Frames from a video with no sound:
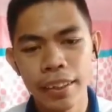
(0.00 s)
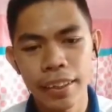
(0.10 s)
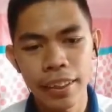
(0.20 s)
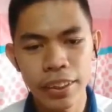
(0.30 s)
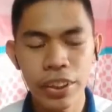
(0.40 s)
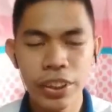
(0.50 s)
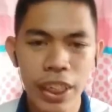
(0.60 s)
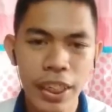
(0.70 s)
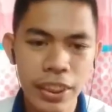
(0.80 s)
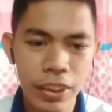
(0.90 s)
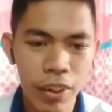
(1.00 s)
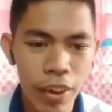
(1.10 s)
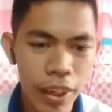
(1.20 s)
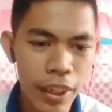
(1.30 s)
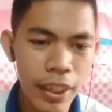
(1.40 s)
detergents,
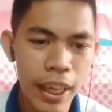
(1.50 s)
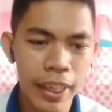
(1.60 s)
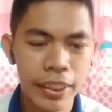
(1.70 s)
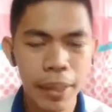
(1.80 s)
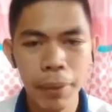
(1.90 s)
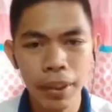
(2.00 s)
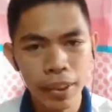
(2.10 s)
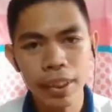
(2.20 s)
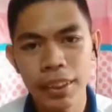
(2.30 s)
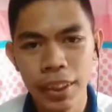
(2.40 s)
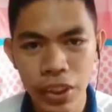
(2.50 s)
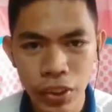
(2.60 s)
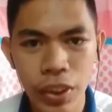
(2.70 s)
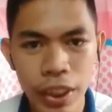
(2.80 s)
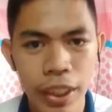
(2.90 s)
oil, and chemical
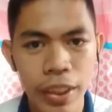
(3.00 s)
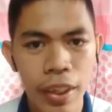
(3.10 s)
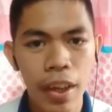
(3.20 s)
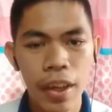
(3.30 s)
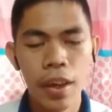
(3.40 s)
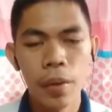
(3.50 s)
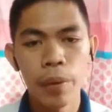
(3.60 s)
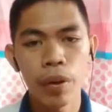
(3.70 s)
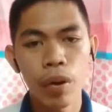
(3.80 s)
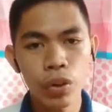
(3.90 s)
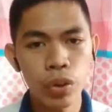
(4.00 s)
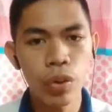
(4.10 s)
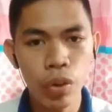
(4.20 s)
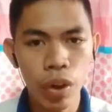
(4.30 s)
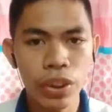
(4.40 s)
industry will
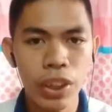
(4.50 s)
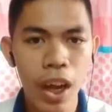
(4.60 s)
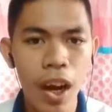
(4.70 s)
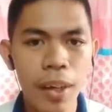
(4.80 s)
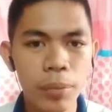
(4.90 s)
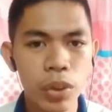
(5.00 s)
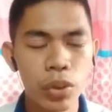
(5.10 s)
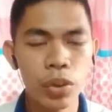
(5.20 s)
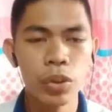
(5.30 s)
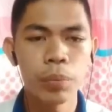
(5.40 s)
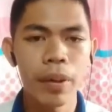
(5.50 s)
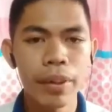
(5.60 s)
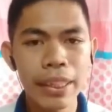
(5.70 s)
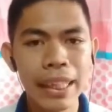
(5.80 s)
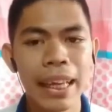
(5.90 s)
also cause harm to
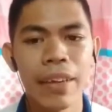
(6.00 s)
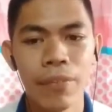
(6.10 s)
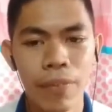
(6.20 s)
marine life.